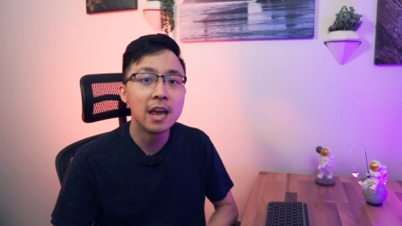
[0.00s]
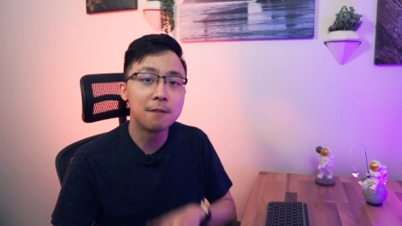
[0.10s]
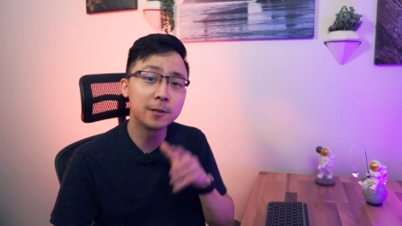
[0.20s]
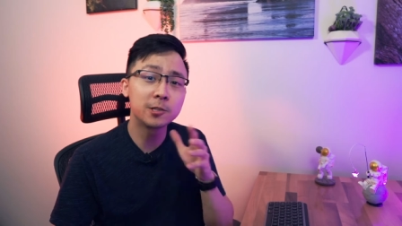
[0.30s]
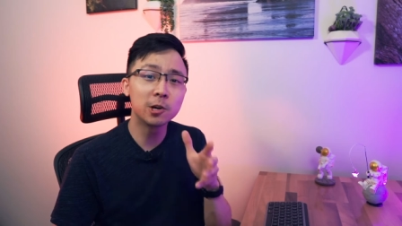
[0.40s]

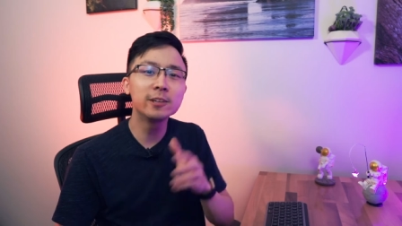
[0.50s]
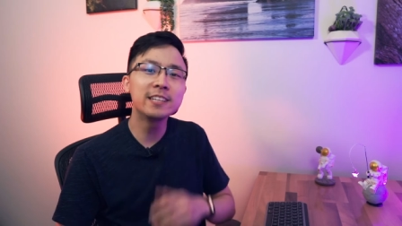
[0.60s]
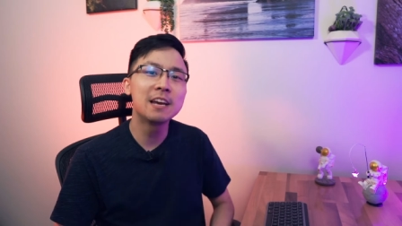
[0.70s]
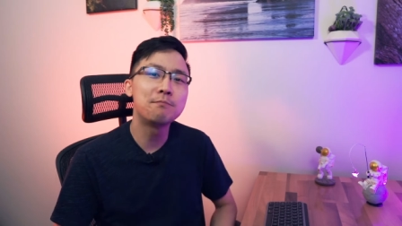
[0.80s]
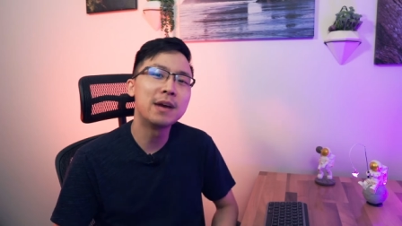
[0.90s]
If you're
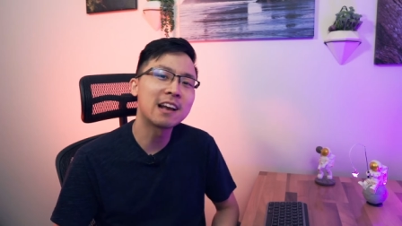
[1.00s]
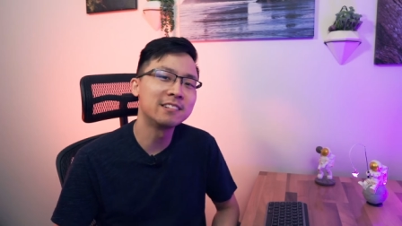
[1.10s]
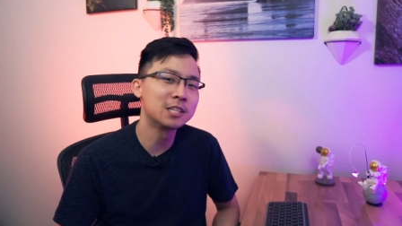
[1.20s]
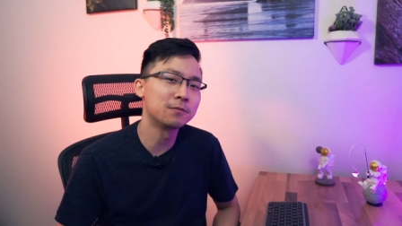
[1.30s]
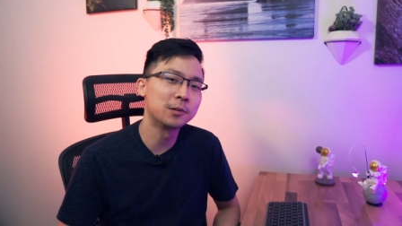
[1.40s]
struggling to get
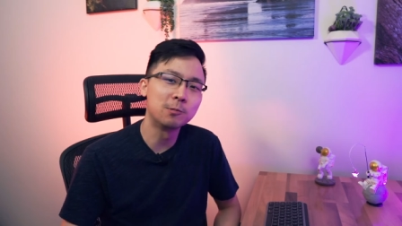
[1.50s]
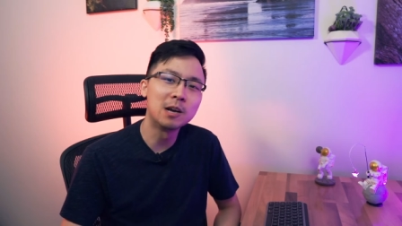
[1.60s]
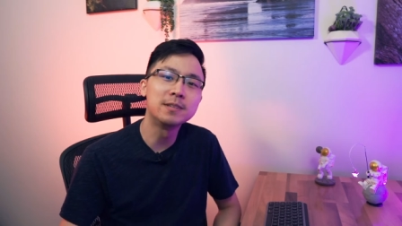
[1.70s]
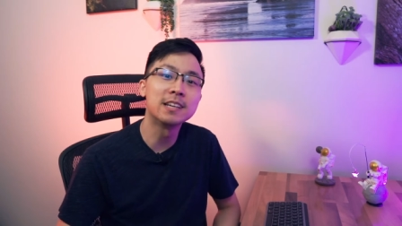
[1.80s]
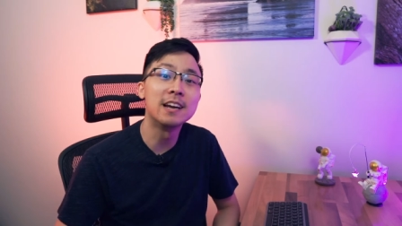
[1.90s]
backlinks for your
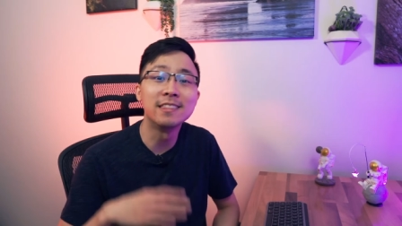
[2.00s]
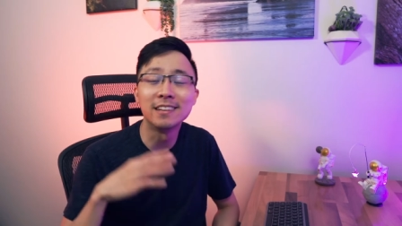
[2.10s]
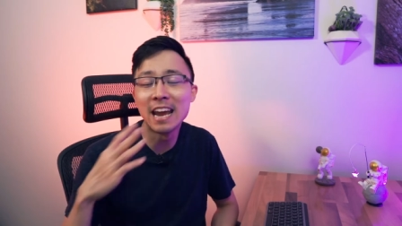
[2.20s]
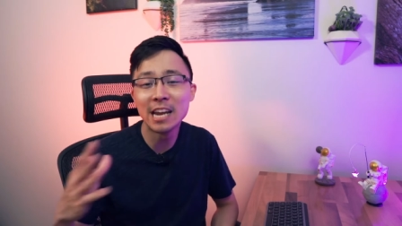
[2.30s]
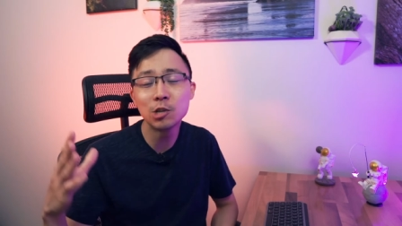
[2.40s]
website,
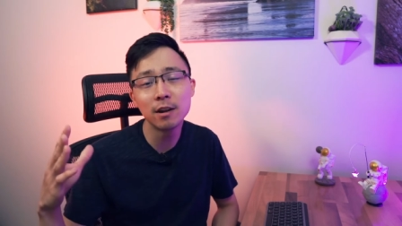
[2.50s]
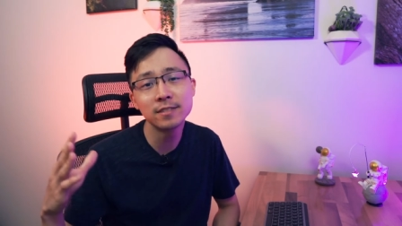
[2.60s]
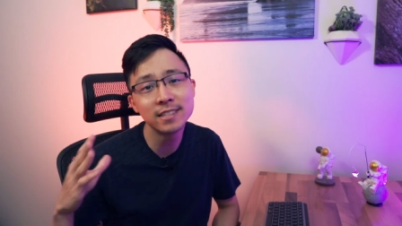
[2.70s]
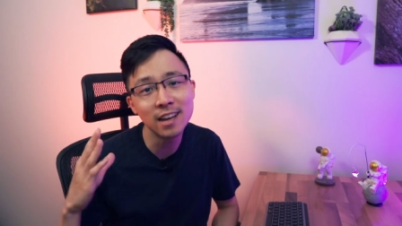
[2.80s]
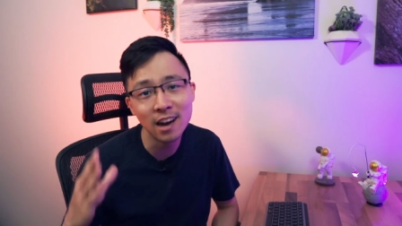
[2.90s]
then
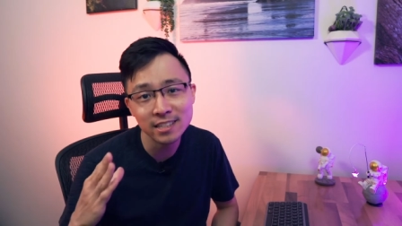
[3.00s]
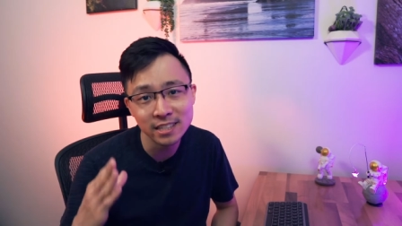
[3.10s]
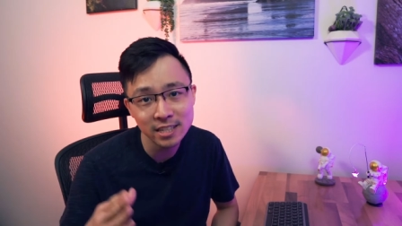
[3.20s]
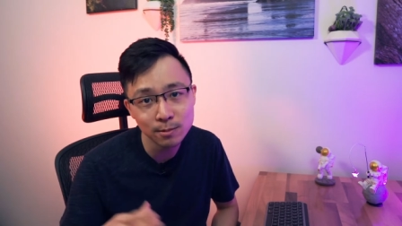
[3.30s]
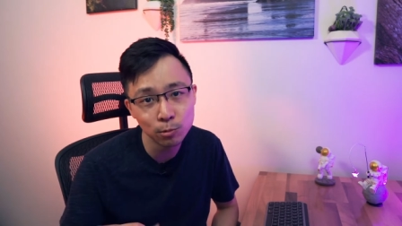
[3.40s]
Ahrefs'
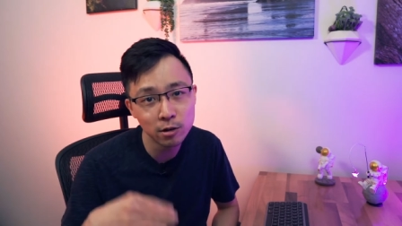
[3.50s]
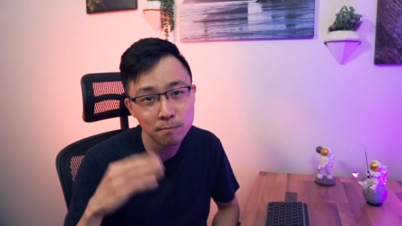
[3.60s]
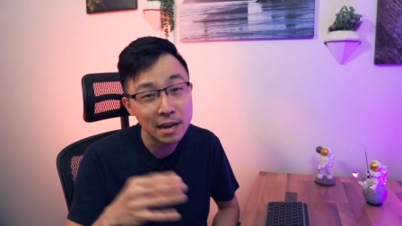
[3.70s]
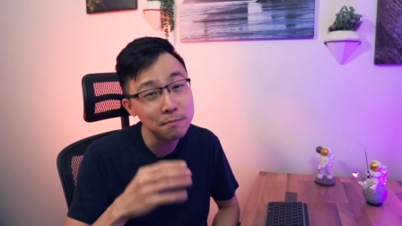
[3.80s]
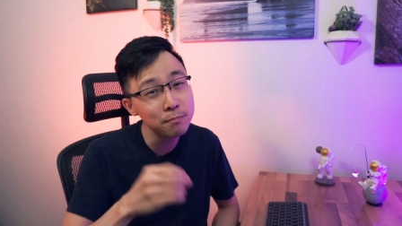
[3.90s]
Content
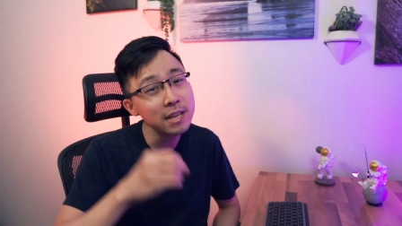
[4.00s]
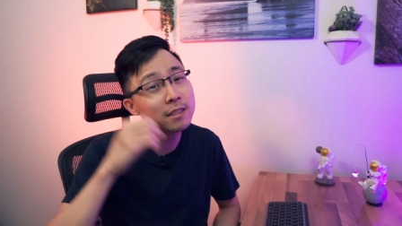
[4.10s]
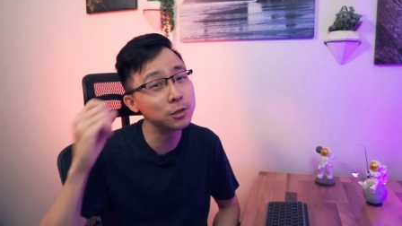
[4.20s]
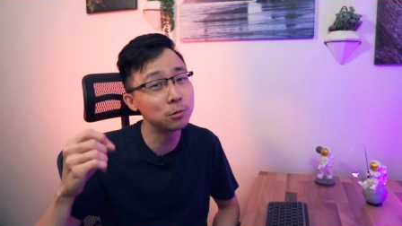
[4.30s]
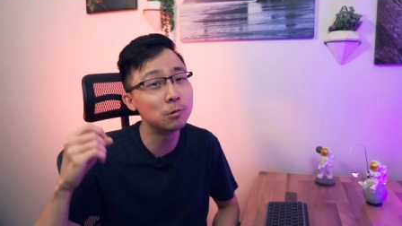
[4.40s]
Explorer might be
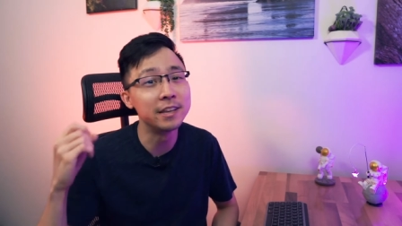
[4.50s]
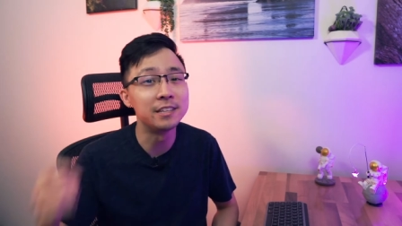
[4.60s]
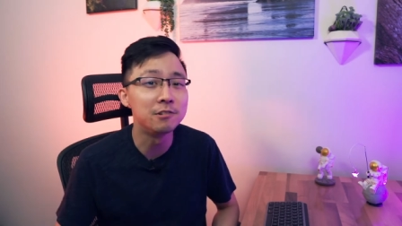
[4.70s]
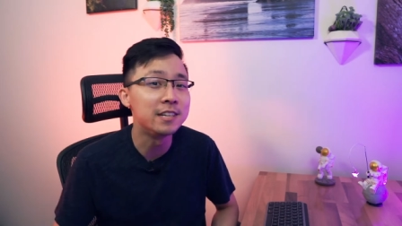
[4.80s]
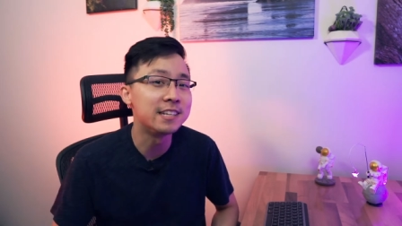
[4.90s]
the tool
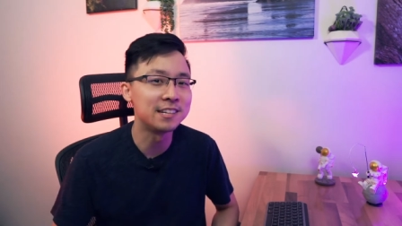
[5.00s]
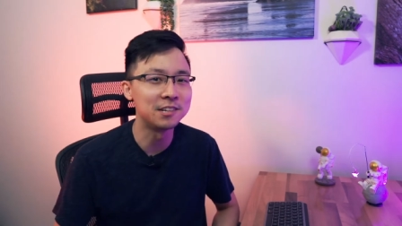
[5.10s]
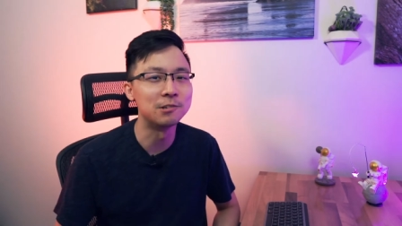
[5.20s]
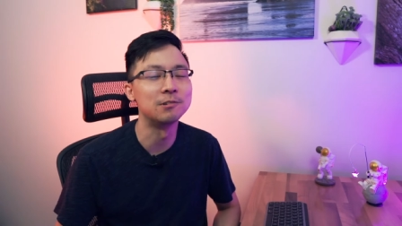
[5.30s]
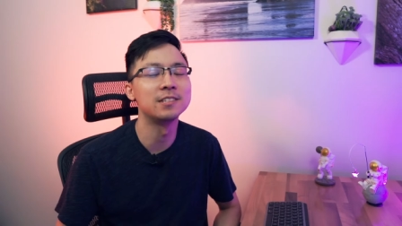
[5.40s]
that you need to
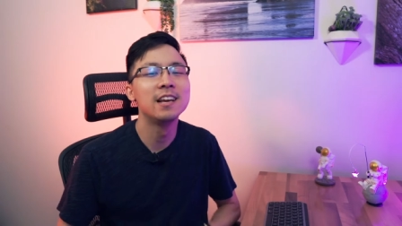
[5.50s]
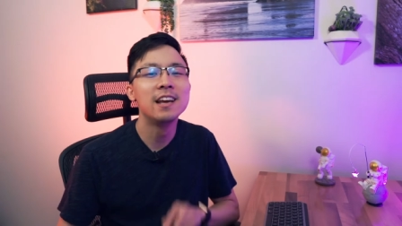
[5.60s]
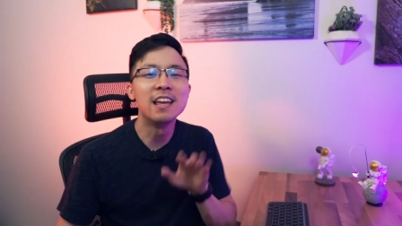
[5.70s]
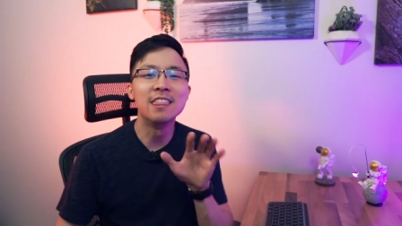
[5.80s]
use.